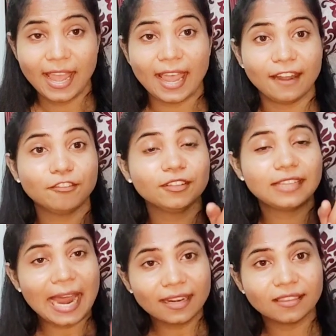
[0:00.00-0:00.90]
And for
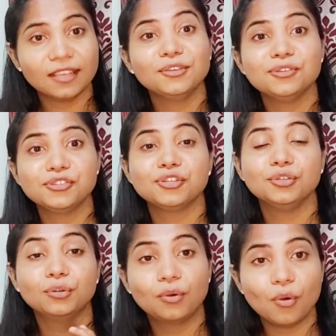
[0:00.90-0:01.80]
that thing, you
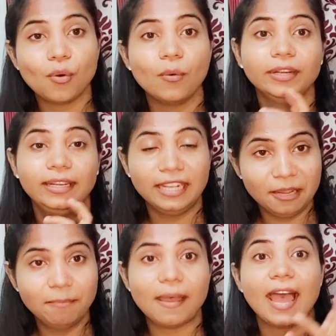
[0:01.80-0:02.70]
should go
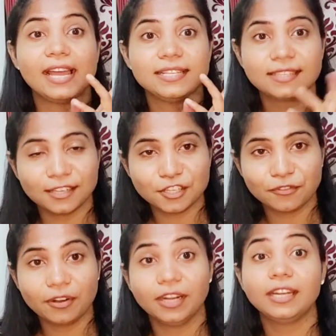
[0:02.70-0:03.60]
deep and search
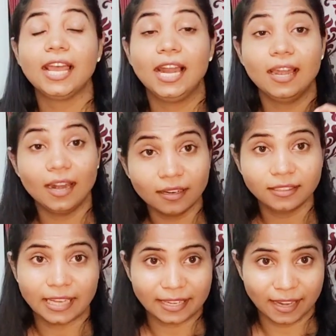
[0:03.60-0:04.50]
for it and learn
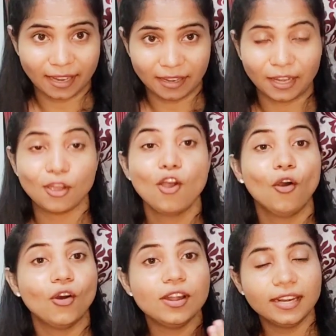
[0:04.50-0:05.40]
that technique
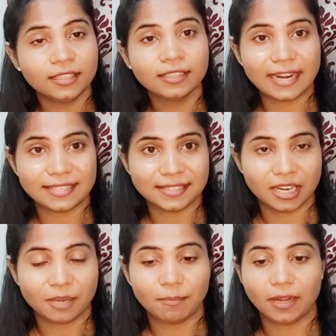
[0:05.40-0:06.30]
or learn that
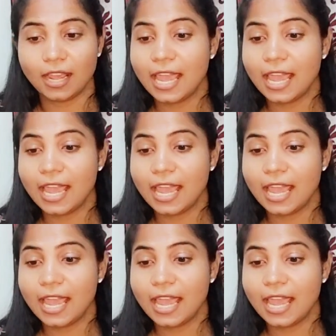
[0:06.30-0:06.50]
statement.